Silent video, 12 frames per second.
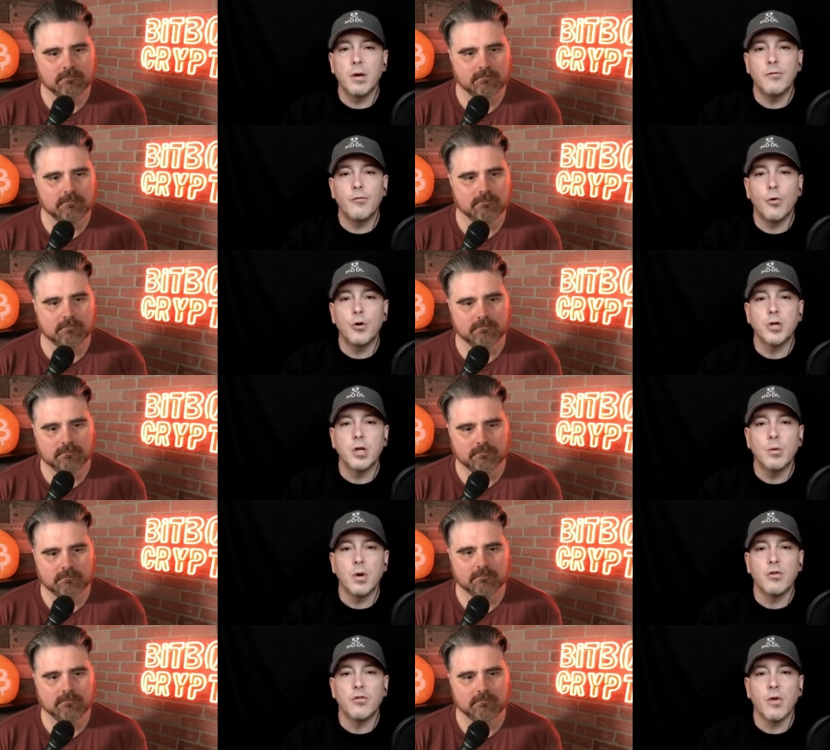Speaker 1: unfortunately,
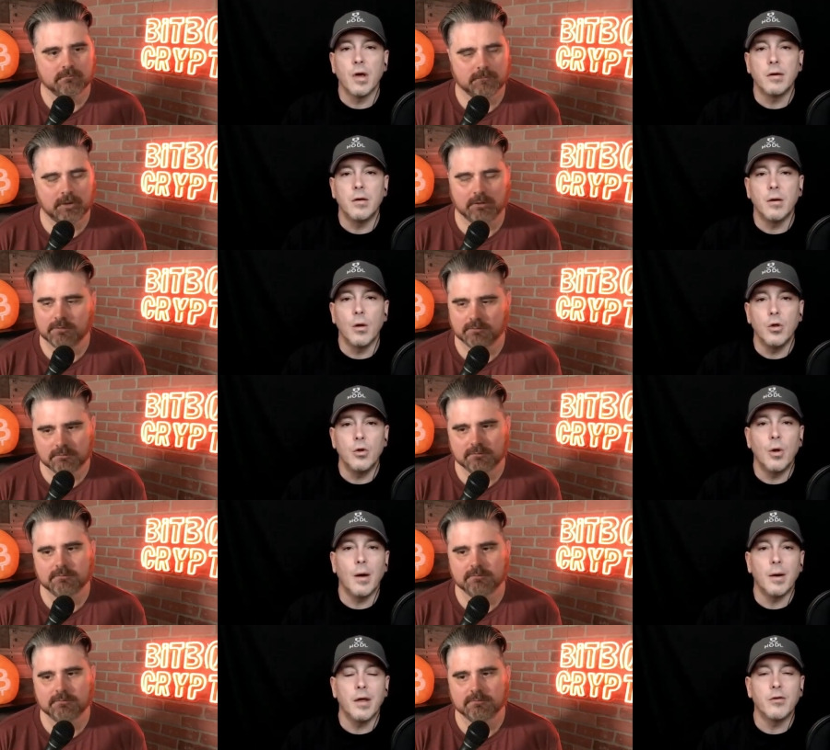when it's like, you know
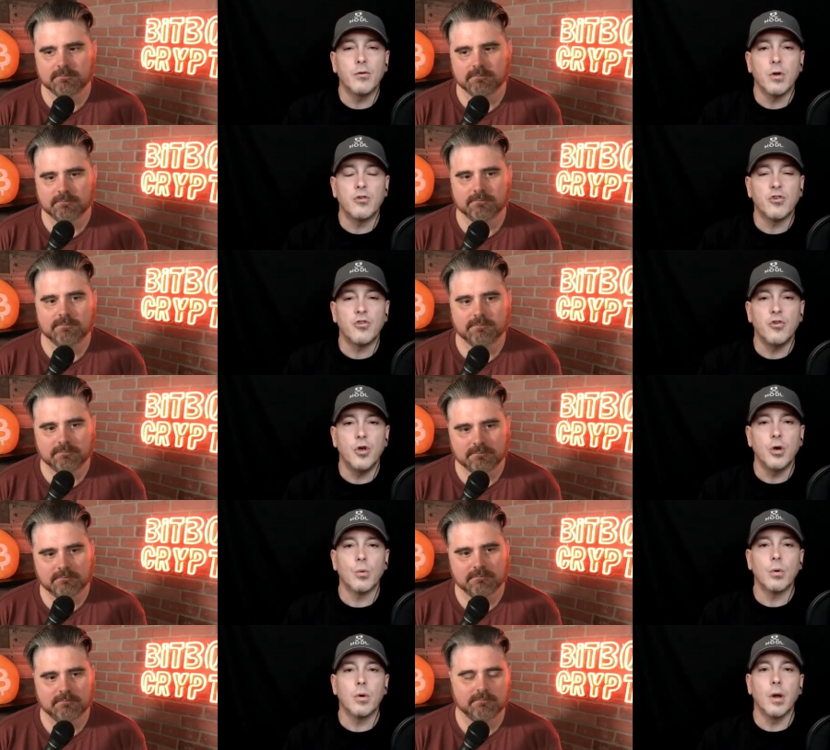how it is when it's just
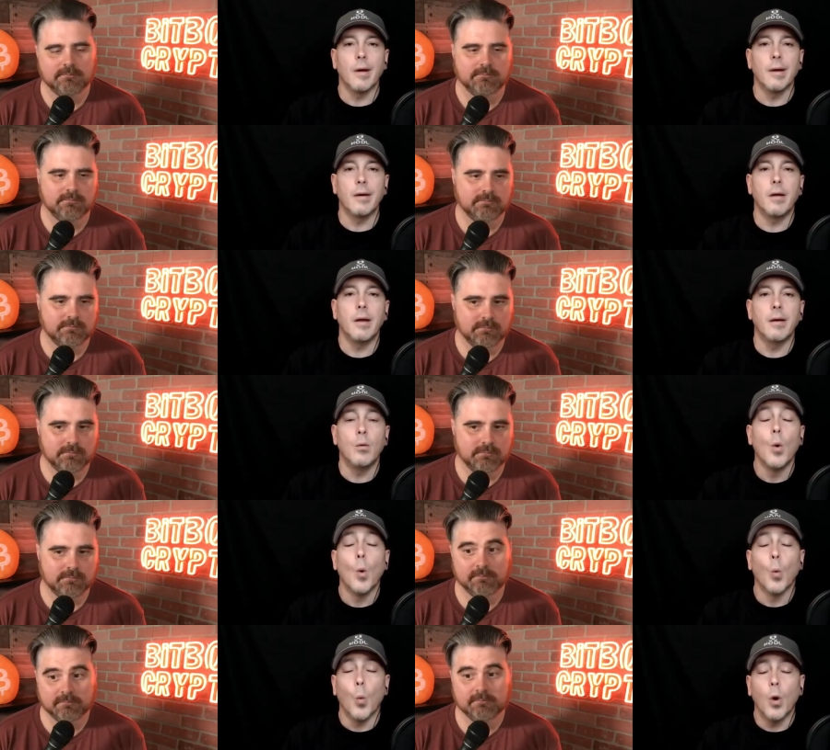you know, and yeah.
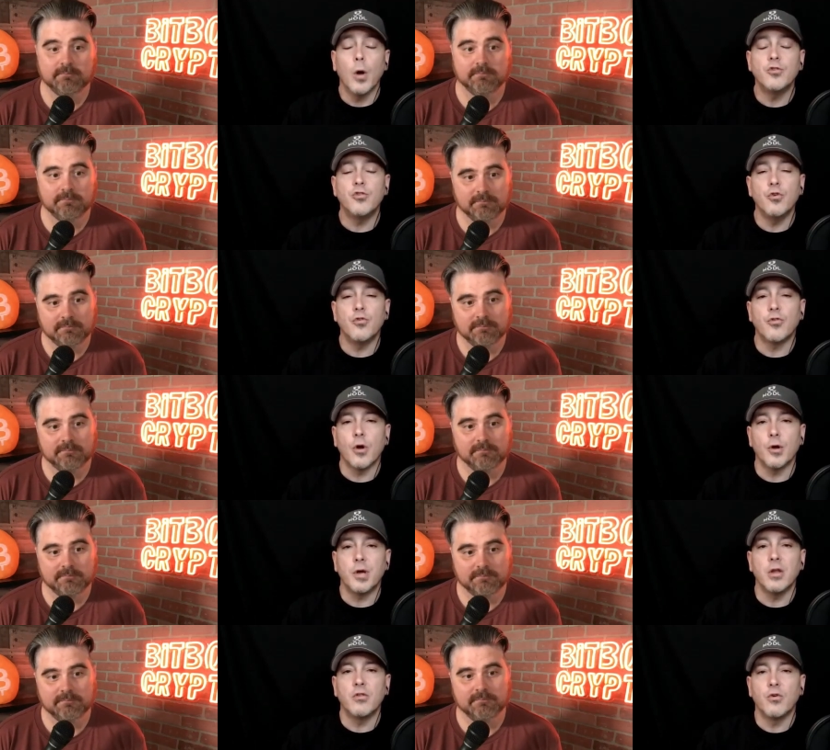Once you start
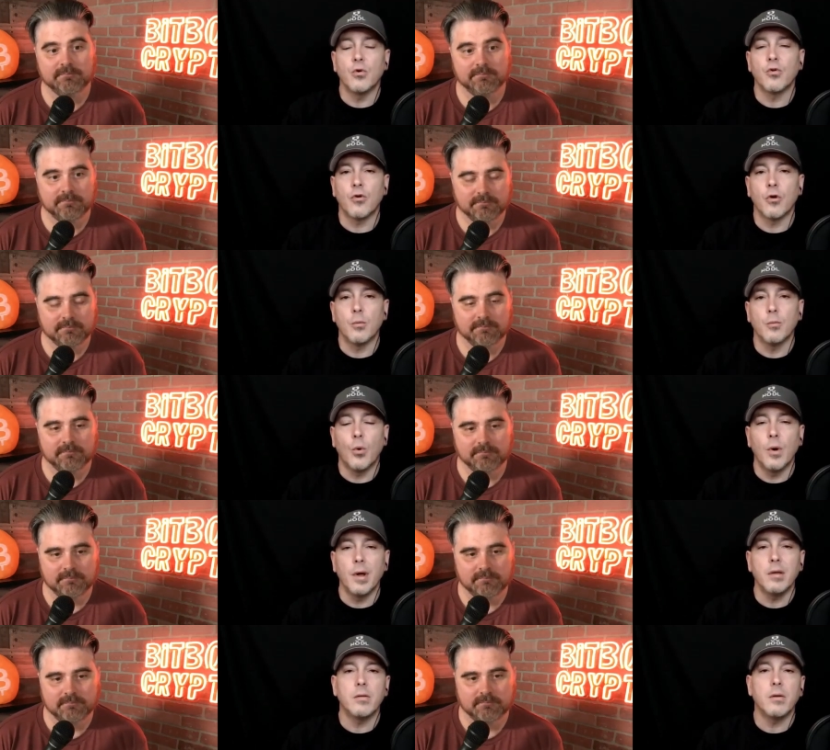getting to a certain
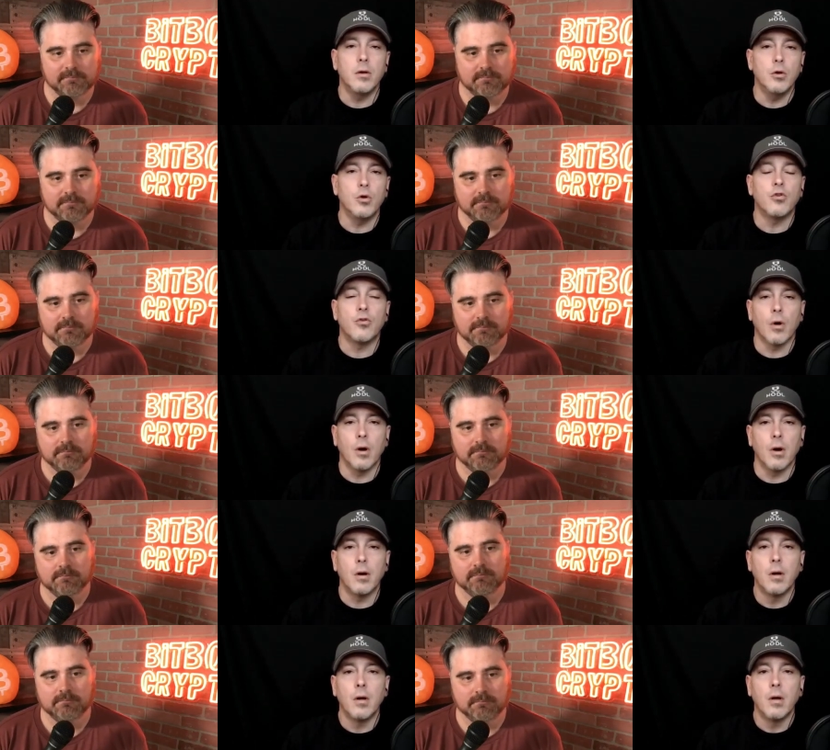point, then you can start,
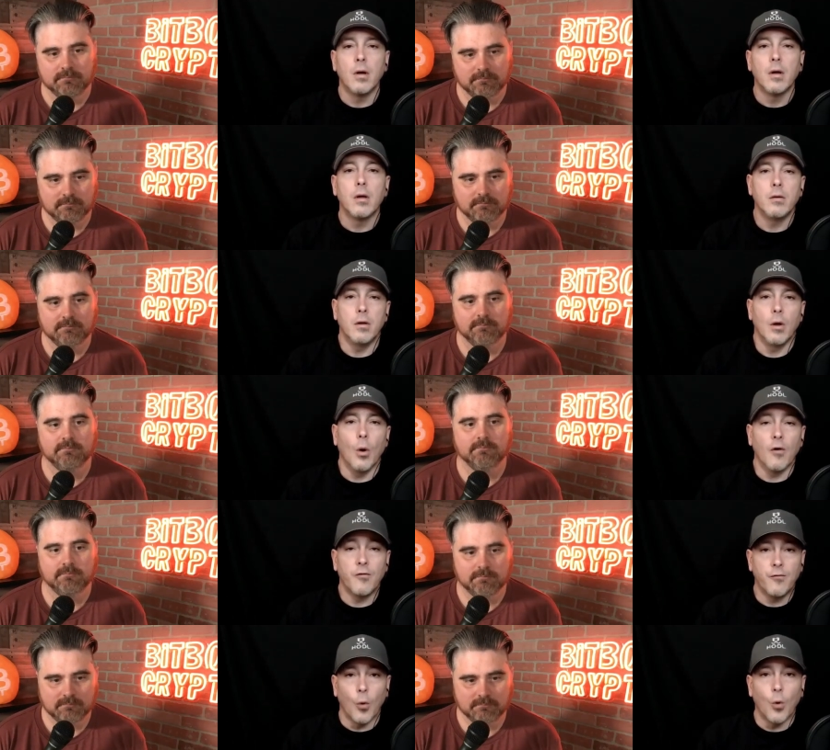you know,
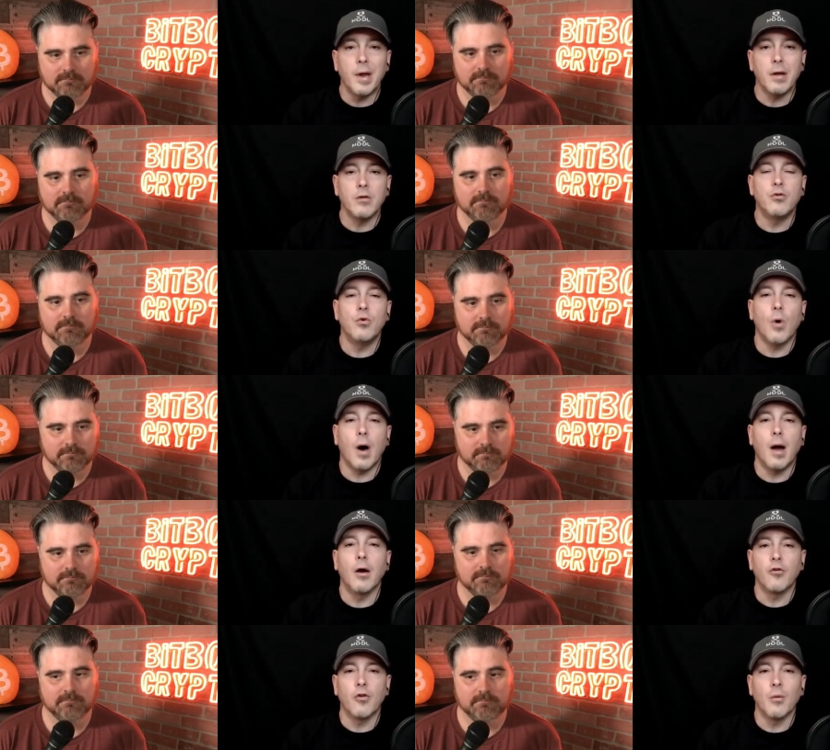affording to
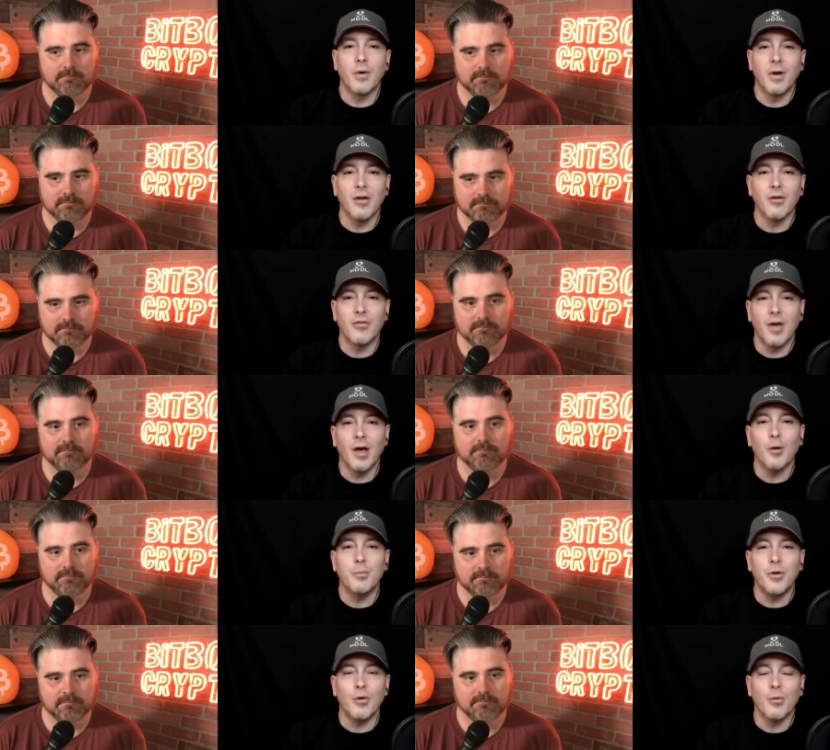hire someone else to
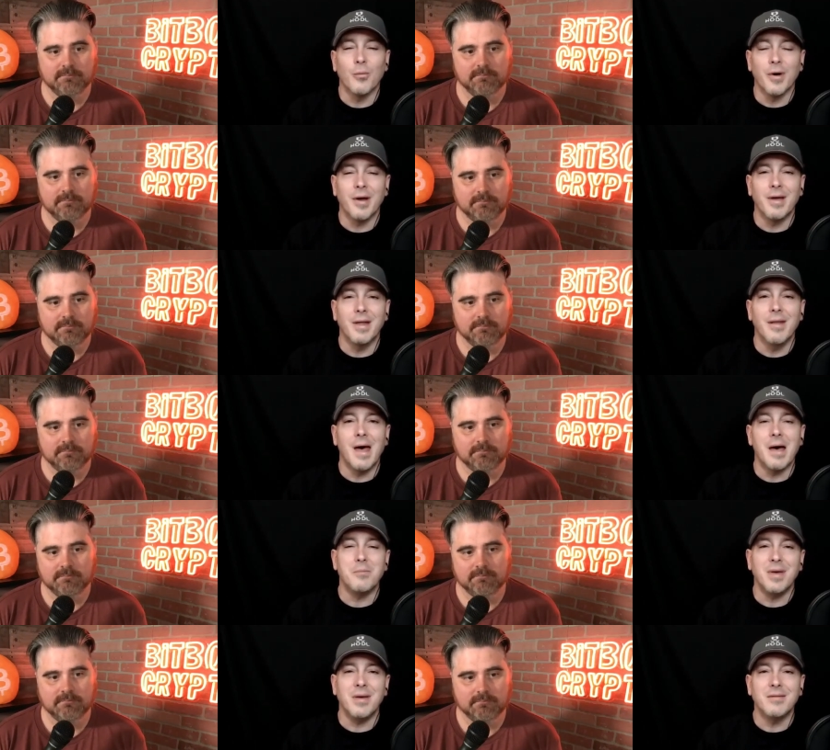help you. But in that
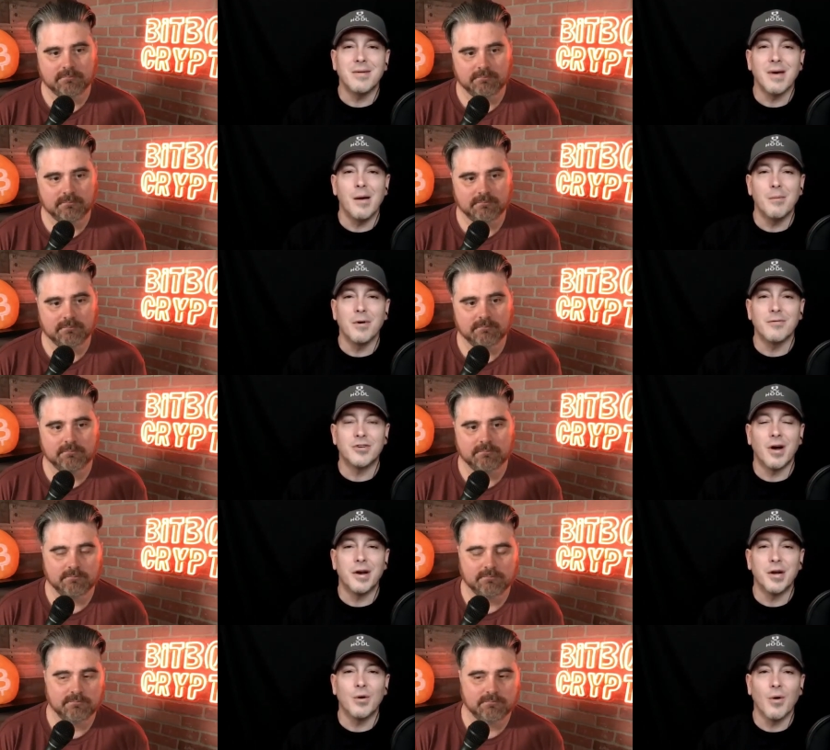meantime of
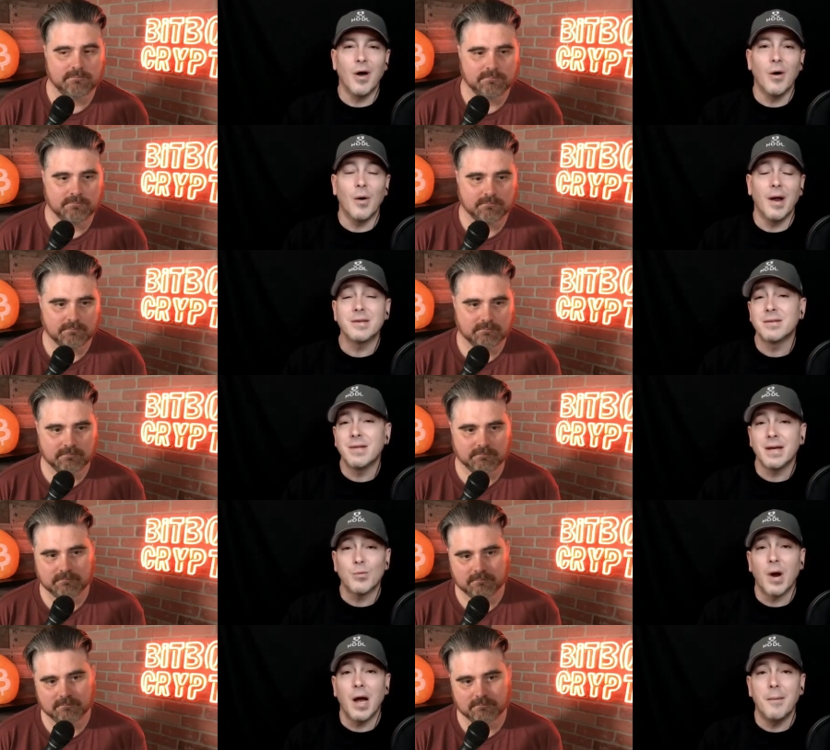trying to grow, and
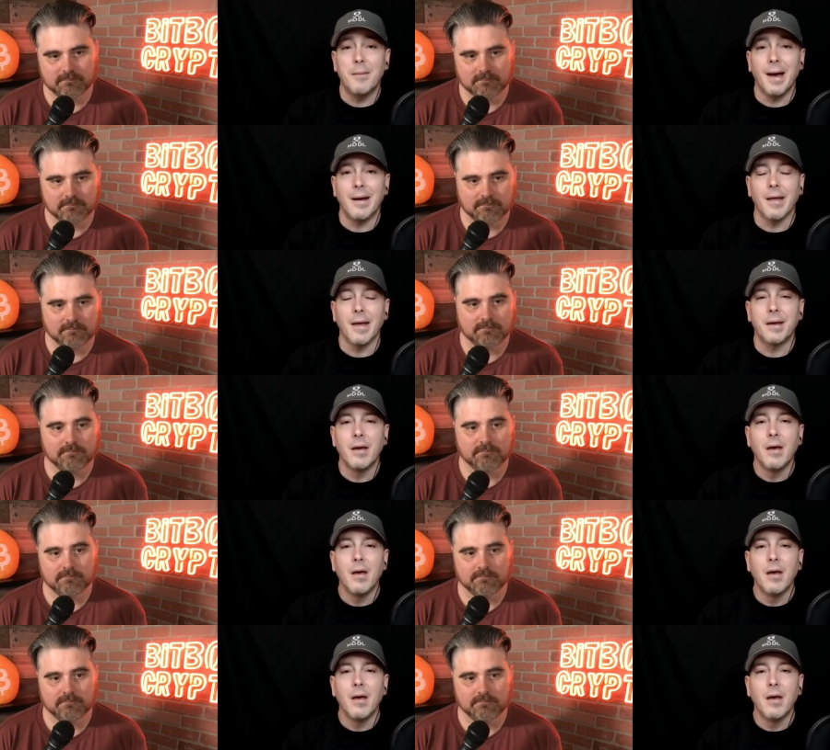that's where I'm at. Like,